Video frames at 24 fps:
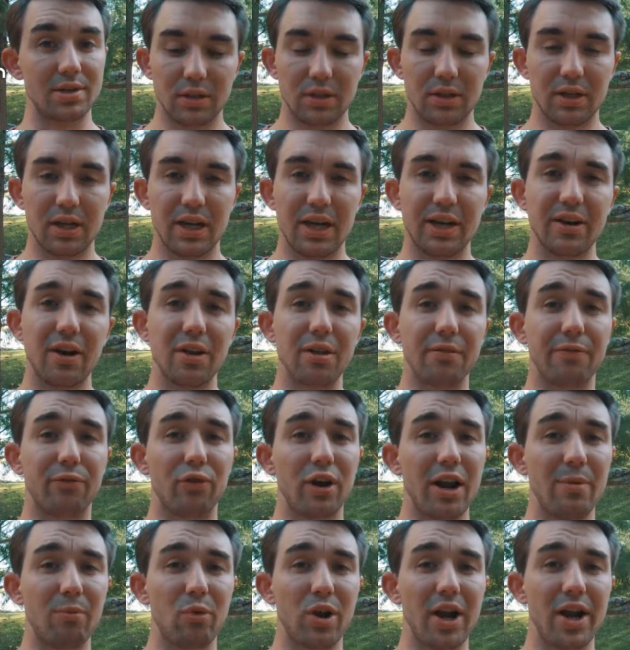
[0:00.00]
And on the
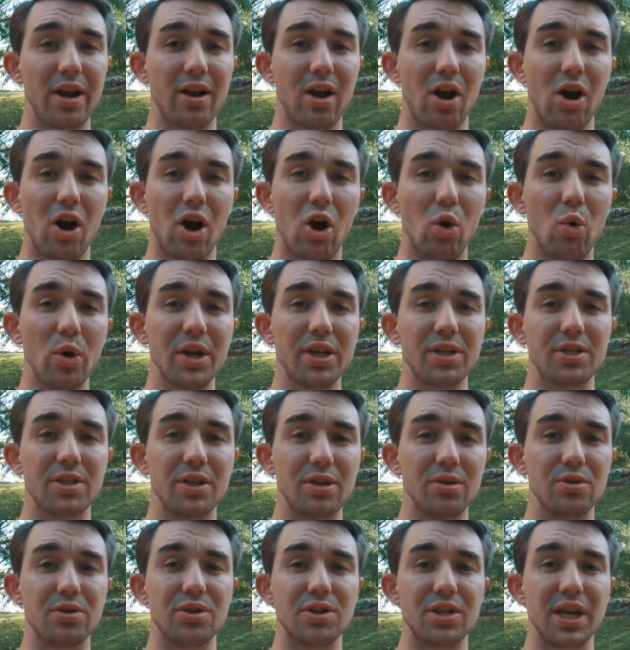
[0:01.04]
frame rate, always
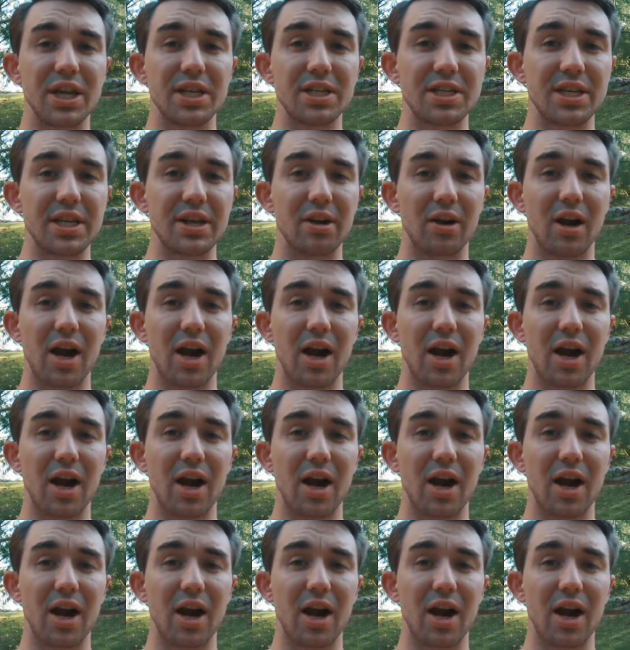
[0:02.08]
do 60 or